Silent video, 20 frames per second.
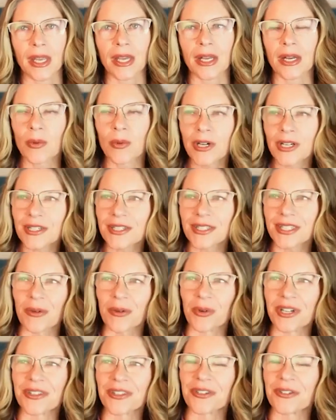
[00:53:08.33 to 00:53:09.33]
And I wanted to say
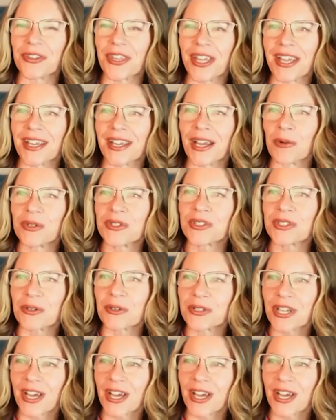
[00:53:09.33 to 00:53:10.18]
one other thing. I was so